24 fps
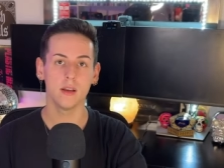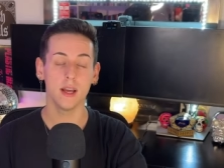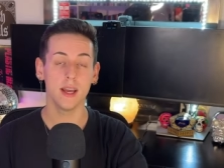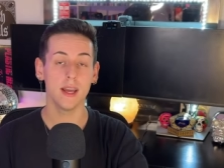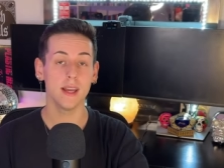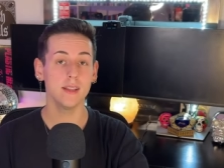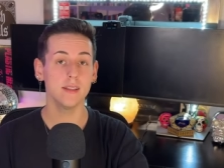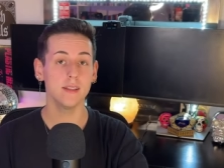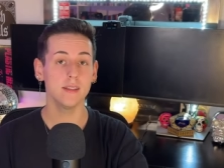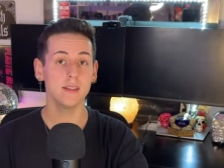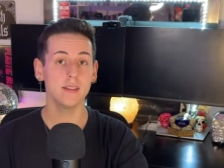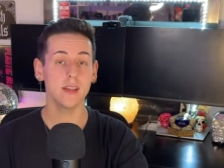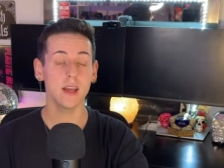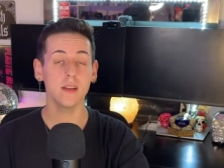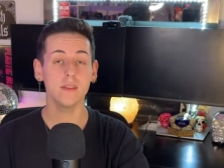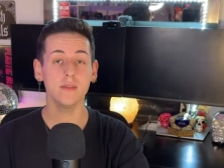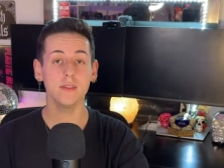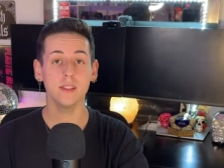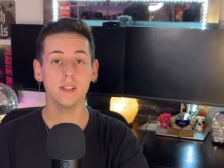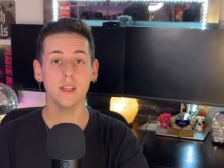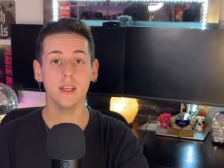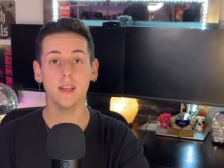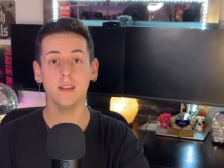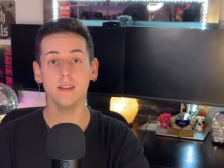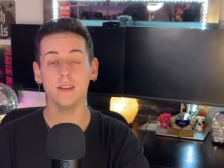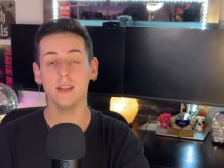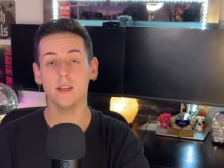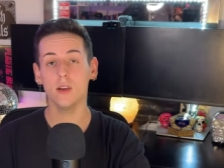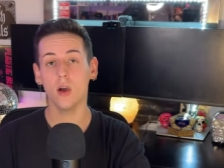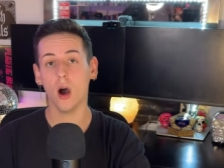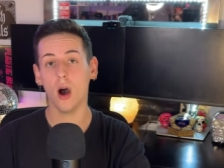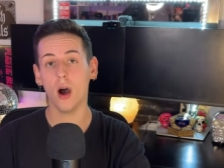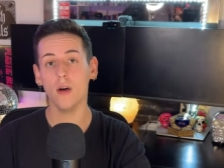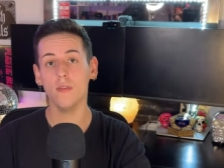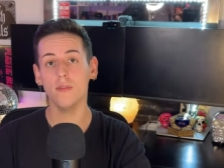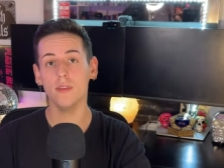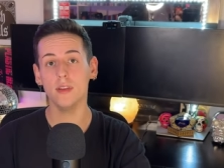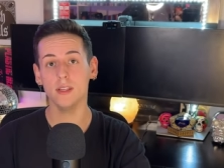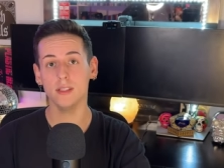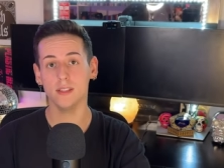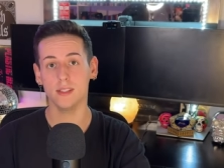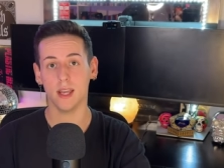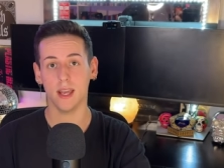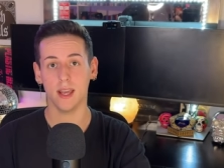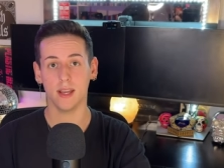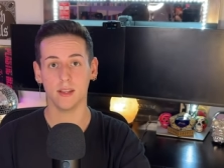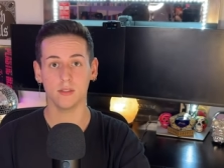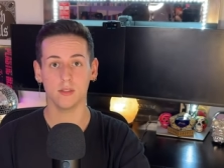Instead of seeing the obvious
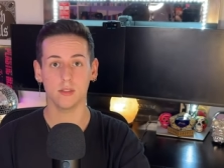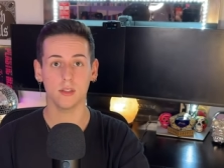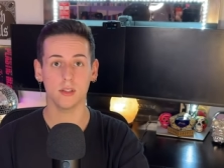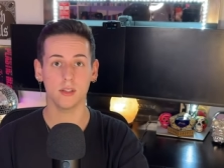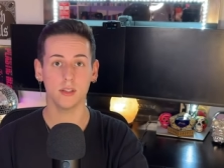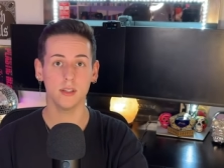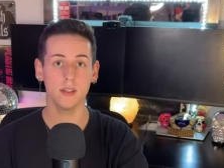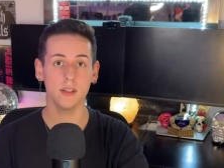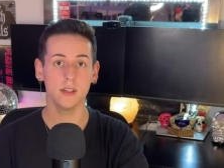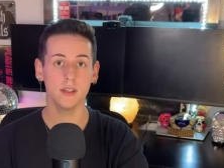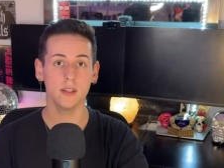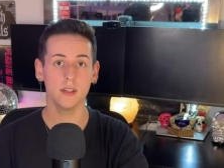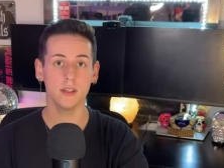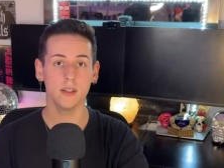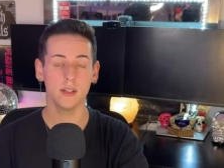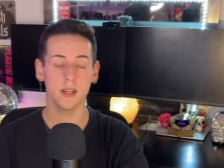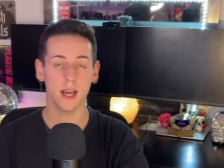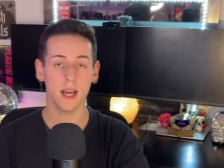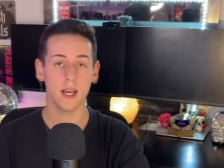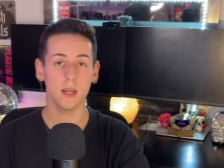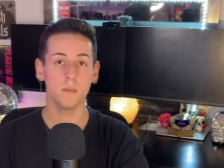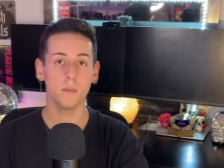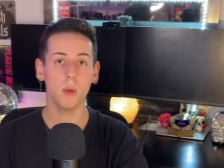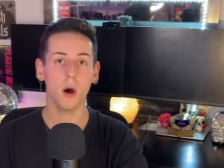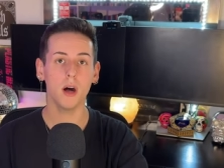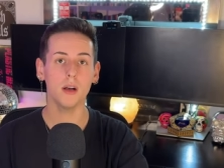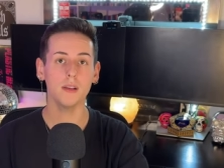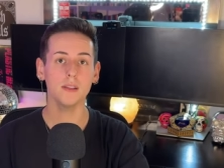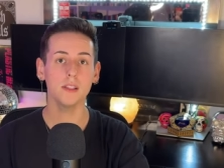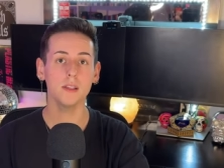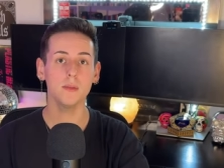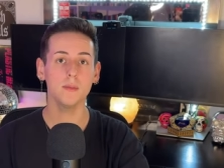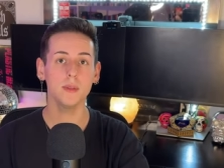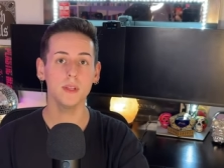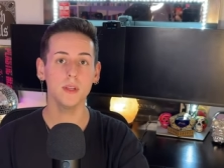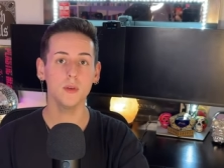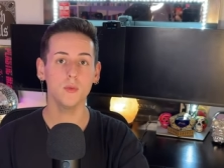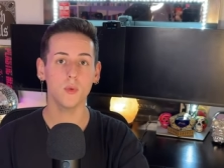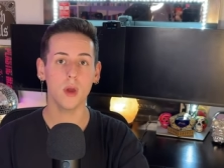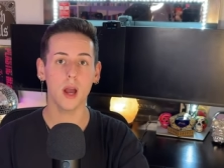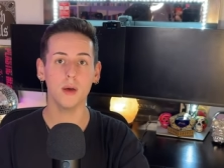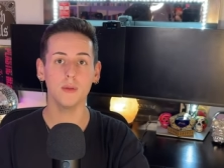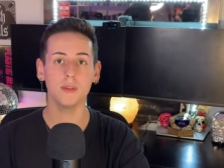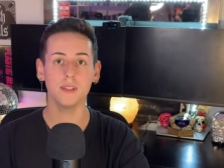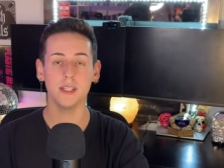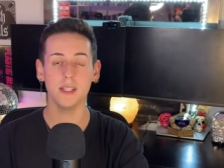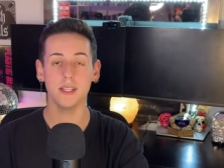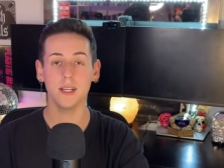answer and possibly
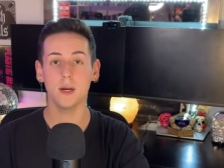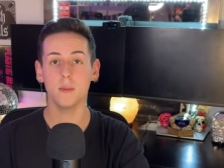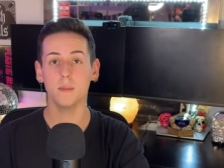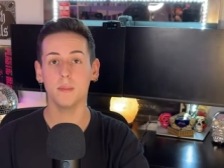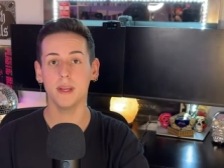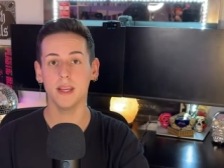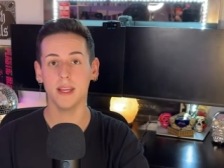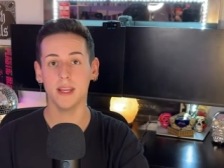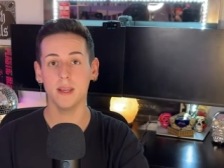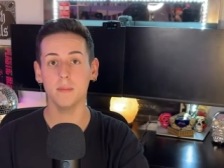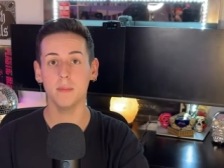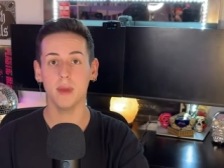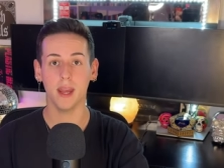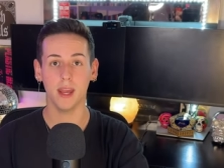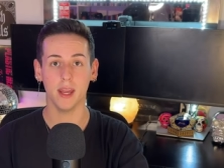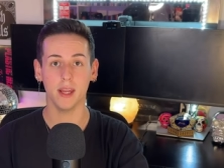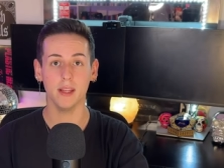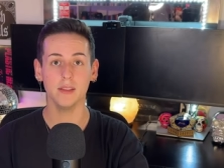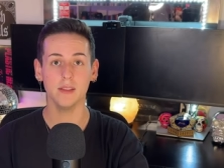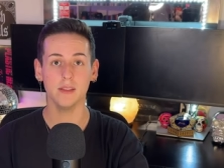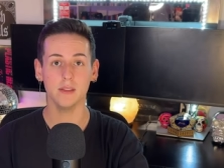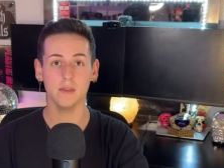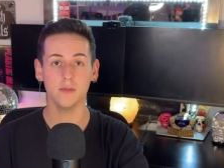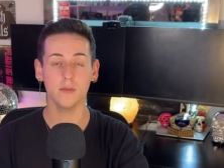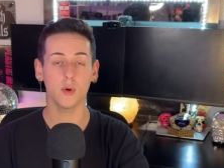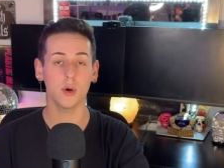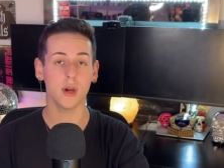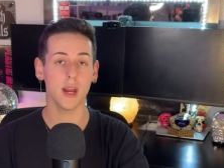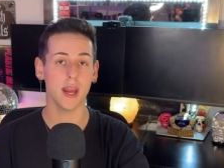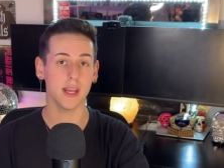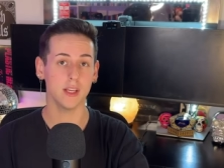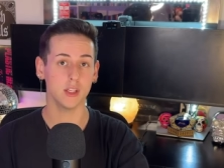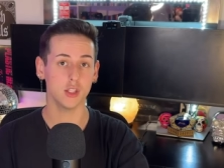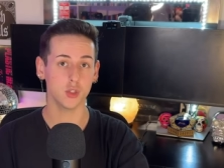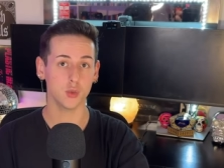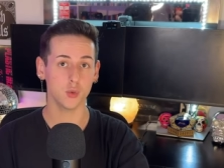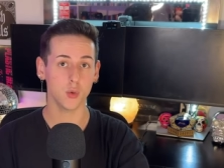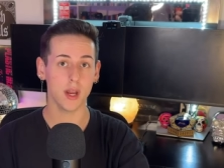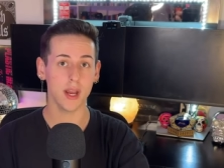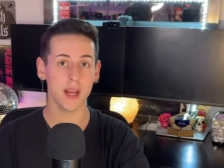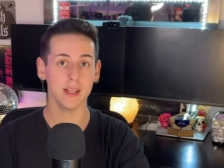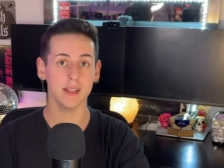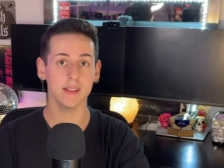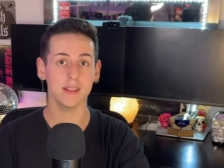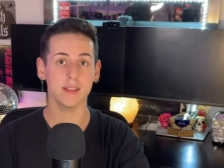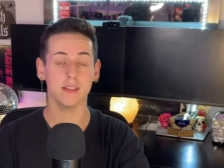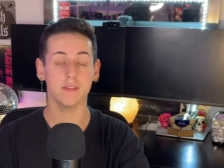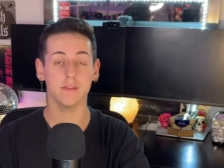rounding up inmates for a
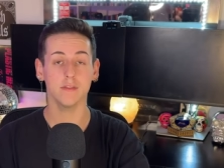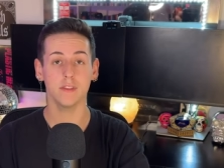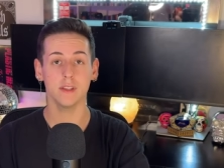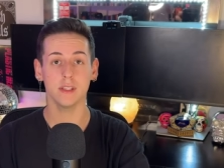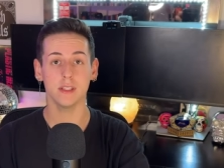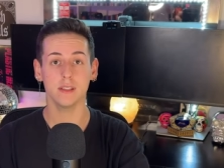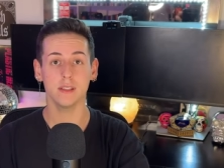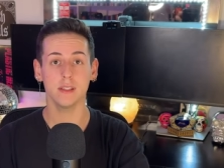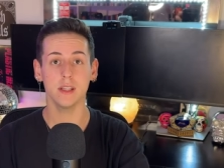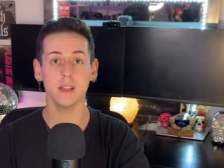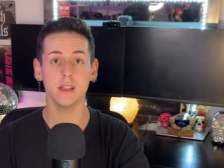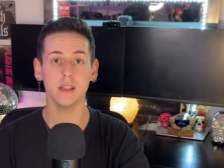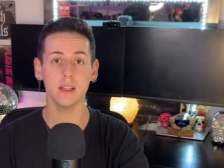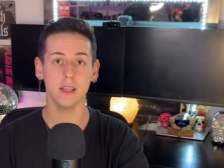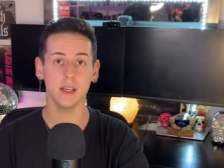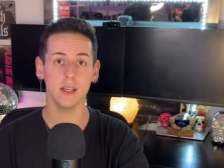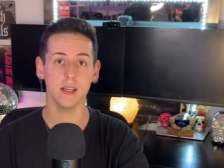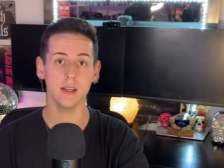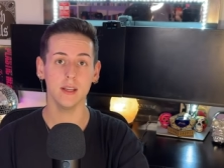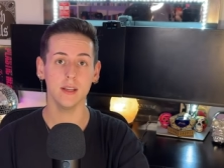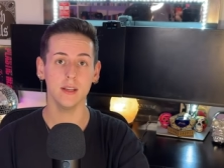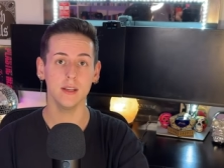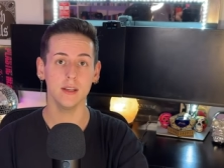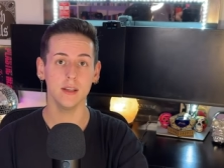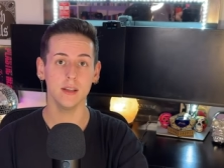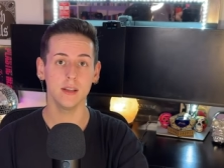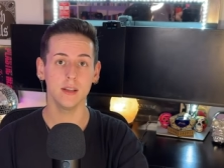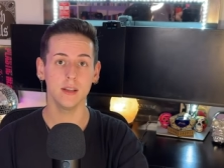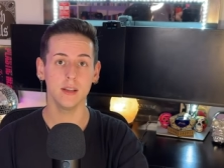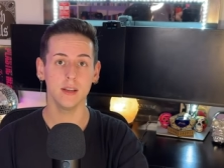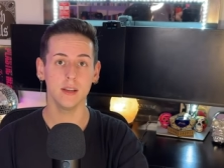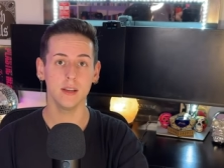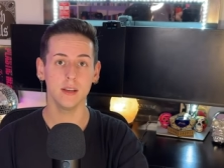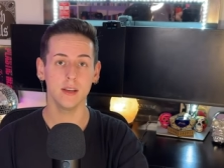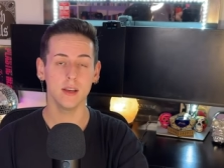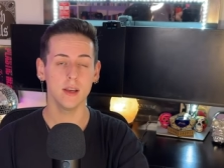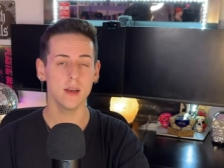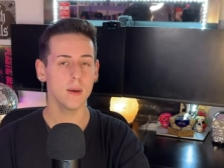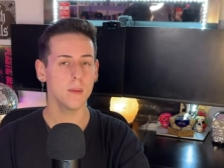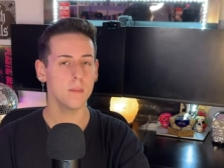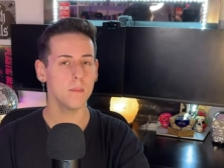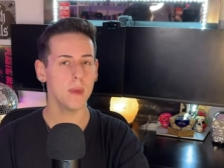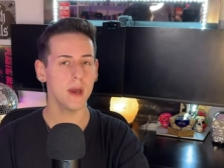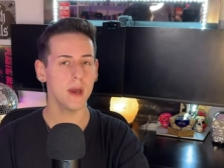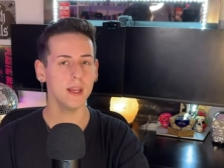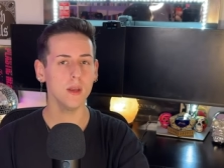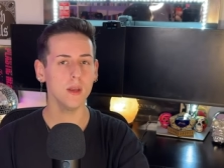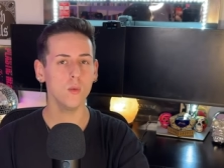trans facility,
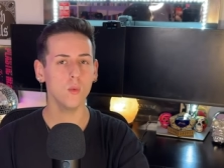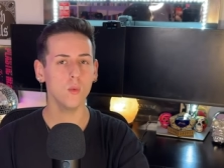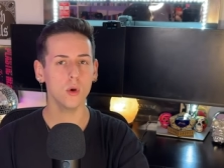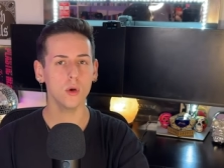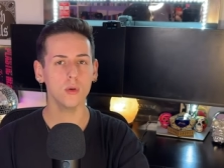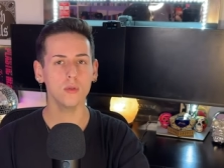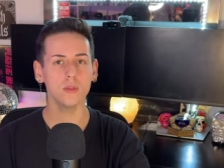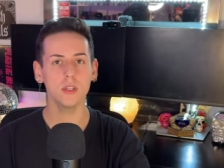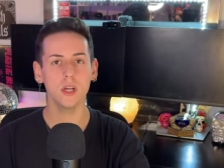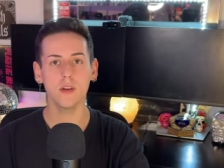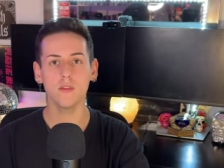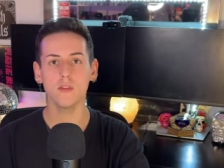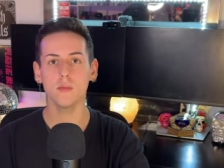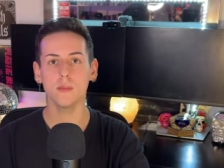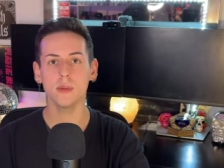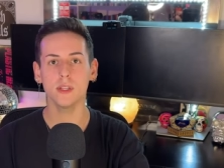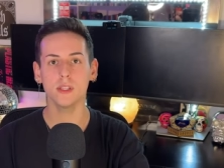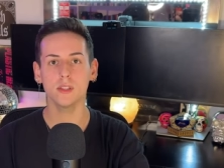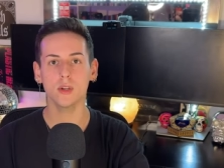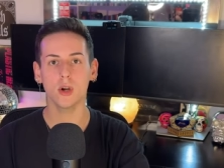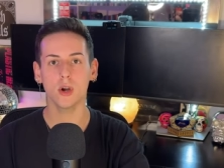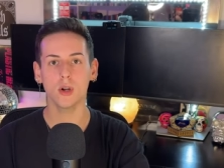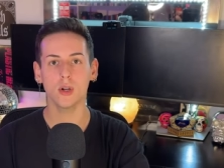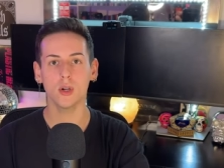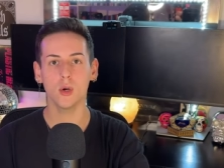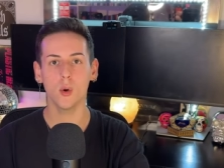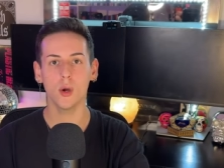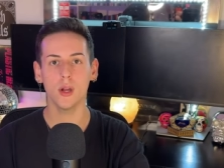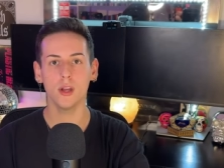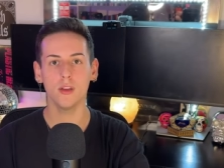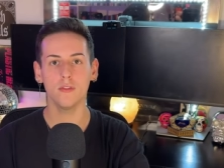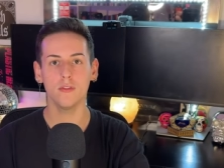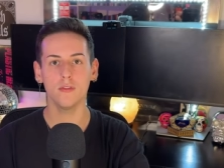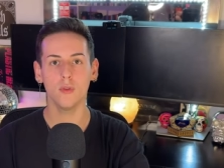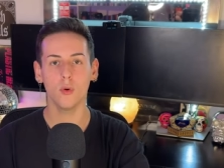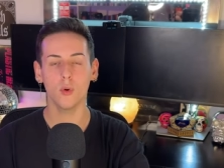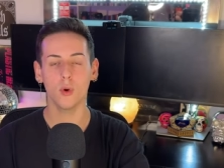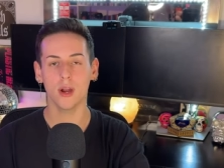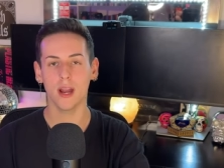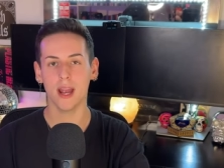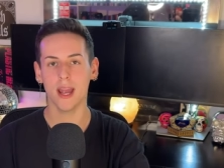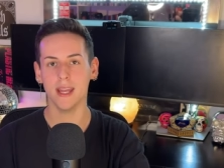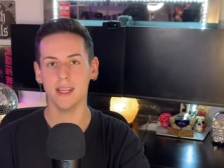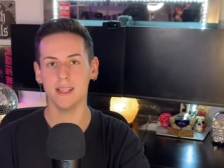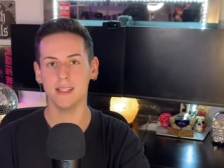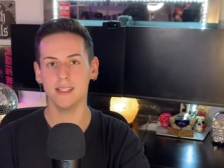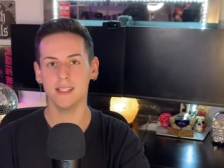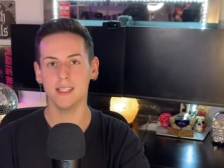many world governments are going for
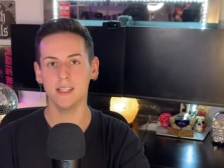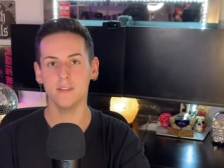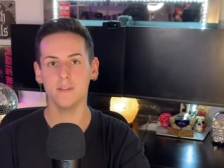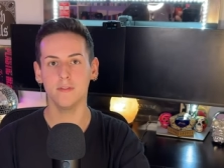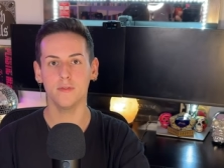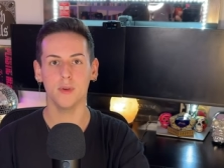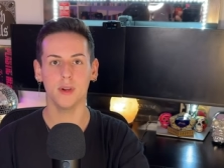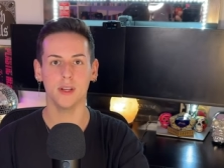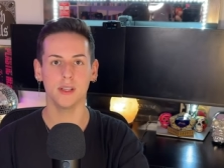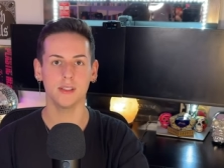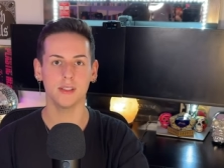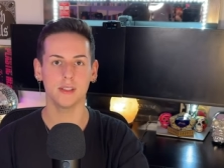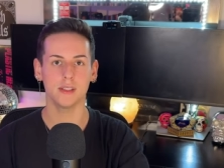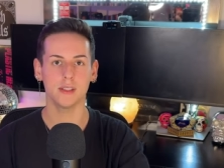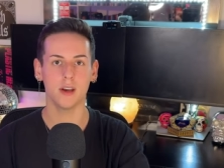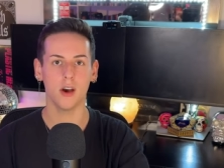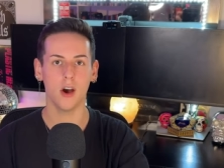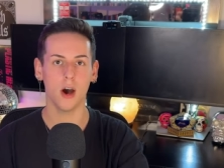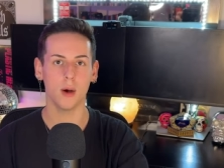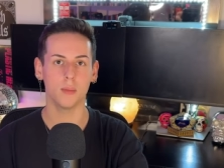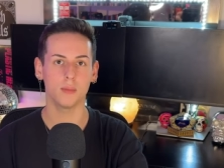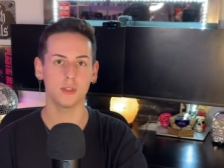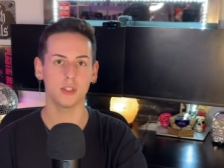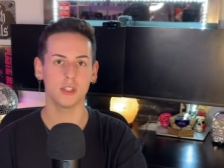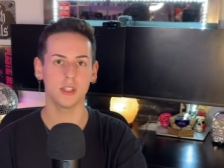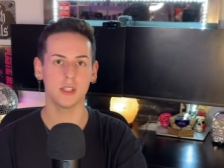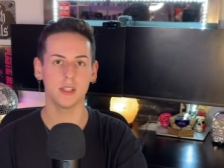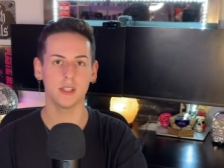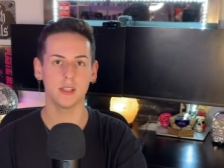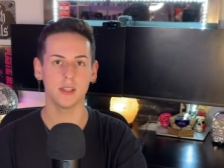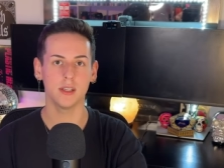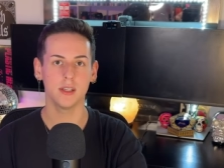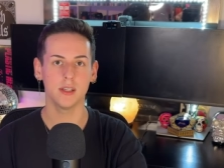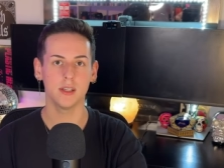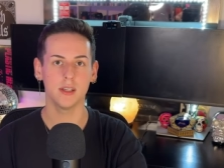a different option.